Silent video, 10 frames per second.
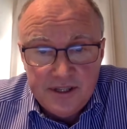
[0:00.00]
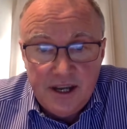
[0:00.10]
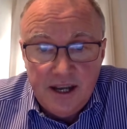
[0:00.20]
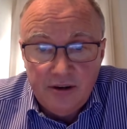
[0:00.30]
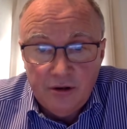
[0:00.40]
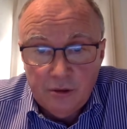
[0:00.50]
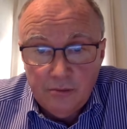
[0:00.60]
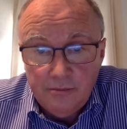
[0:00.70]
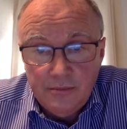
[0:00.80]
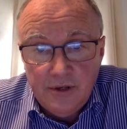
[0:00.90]
They've been staying at
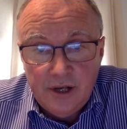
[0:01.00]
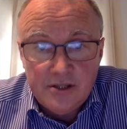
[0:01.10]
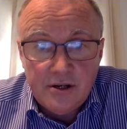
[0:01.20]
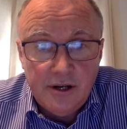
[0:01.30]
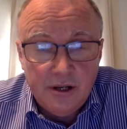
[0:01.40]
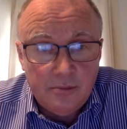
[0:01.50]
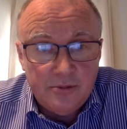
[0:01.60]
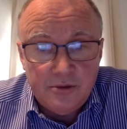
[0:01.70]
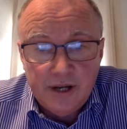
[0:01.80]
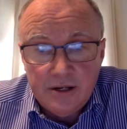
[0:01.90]
home, not
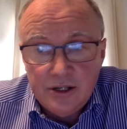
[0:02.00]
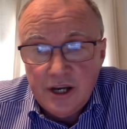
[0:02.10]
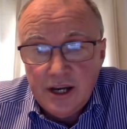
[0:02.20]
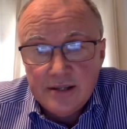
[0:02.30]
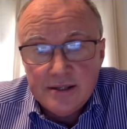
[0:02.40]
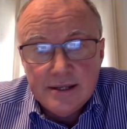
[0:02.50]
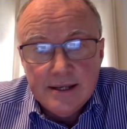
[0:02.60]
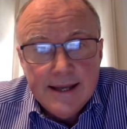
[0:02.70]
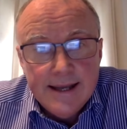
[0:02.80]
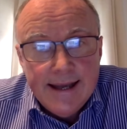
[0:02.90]
turning up to regular
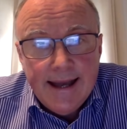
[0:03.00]
checks,